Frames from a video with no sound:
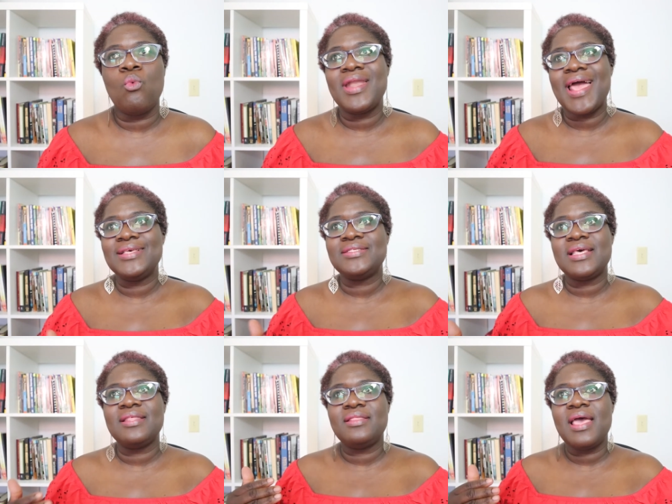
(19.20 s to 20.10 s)
what I
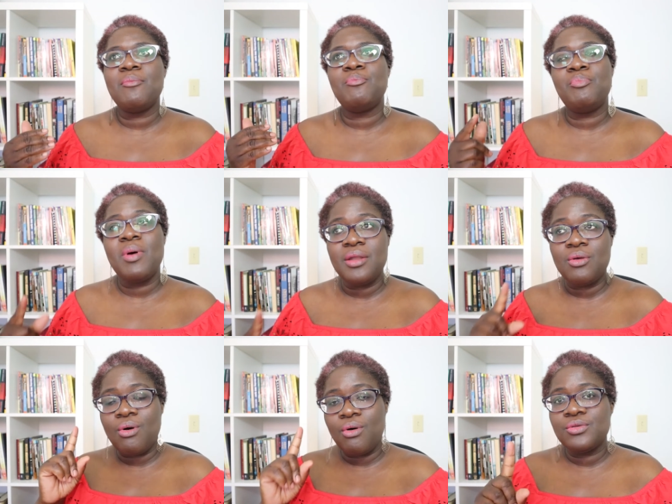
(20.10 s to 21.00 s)
said there,
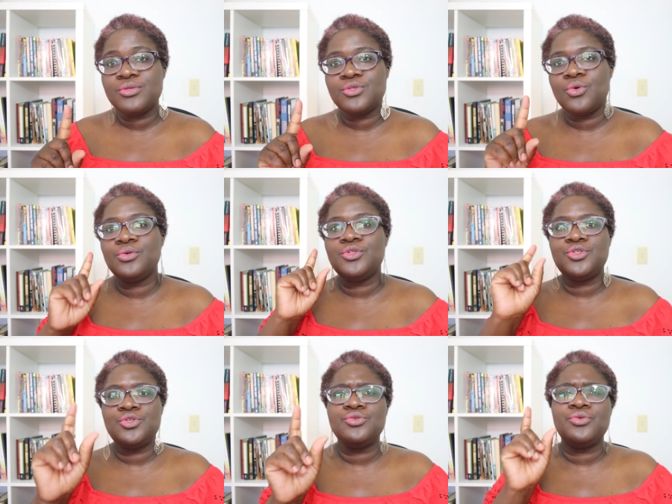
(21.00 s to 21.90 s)
but also
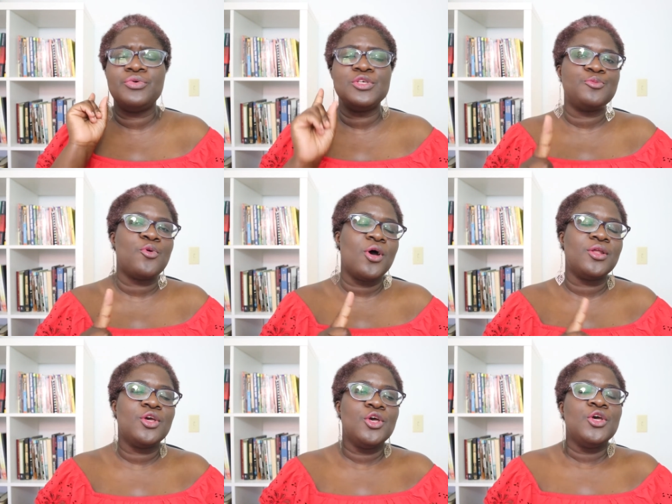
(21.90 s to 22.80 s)
to
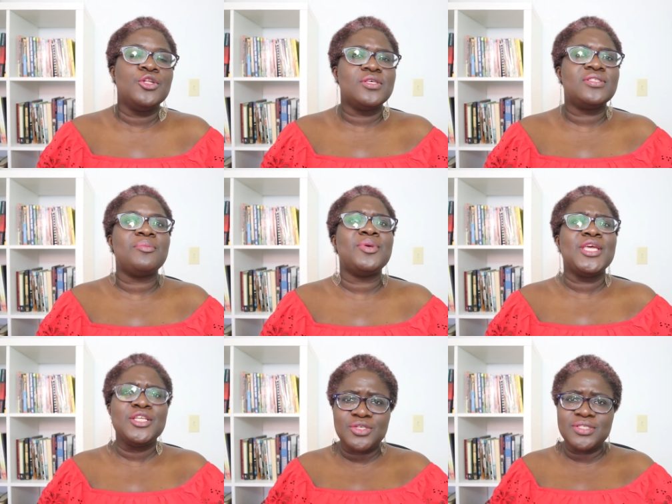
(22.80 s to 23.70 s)
respond to some
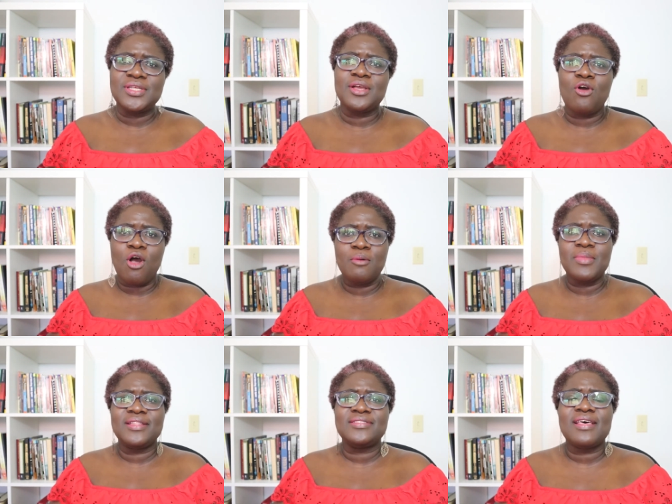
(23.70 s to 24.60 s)
interesting
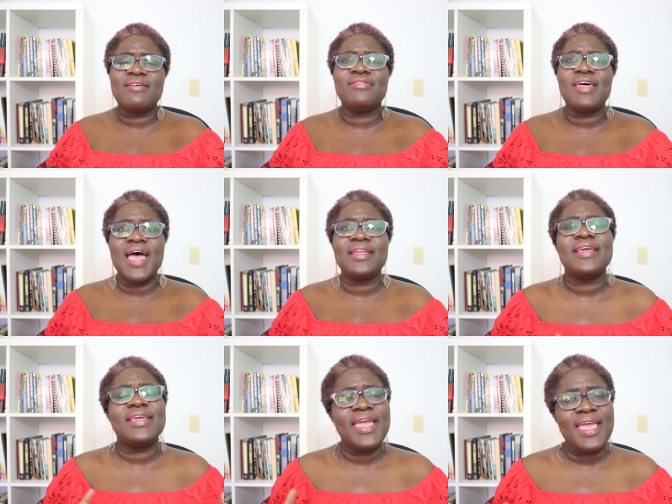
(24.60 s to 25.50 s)
comments that
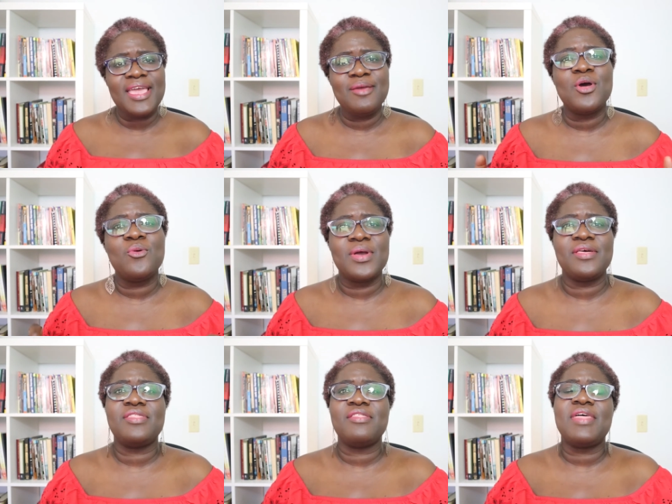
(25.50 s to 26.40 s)
came
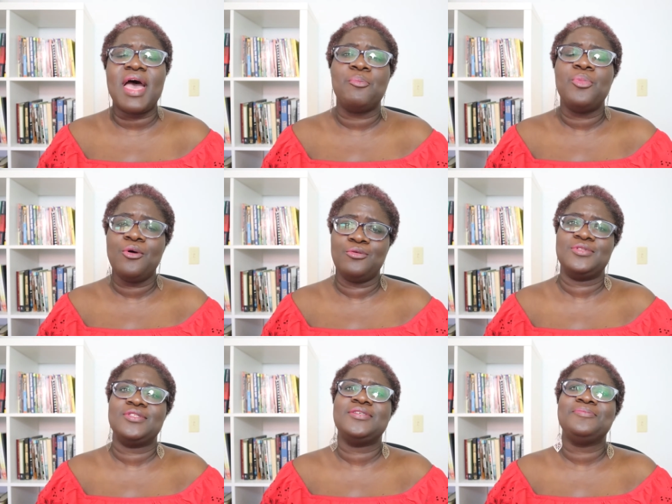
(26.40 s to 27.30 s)
with that
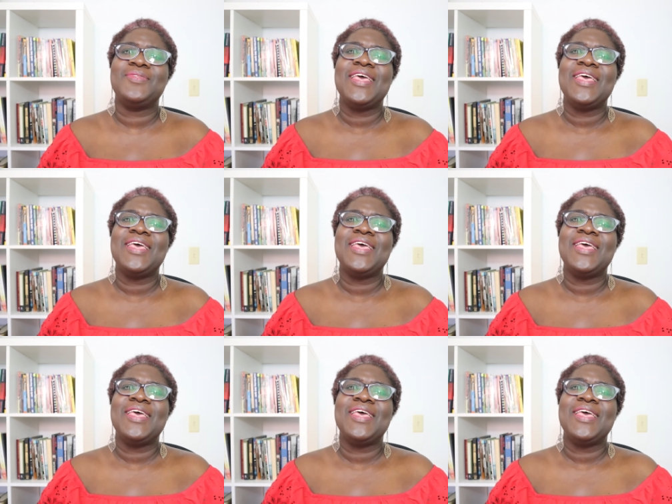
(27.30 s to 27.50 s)
post.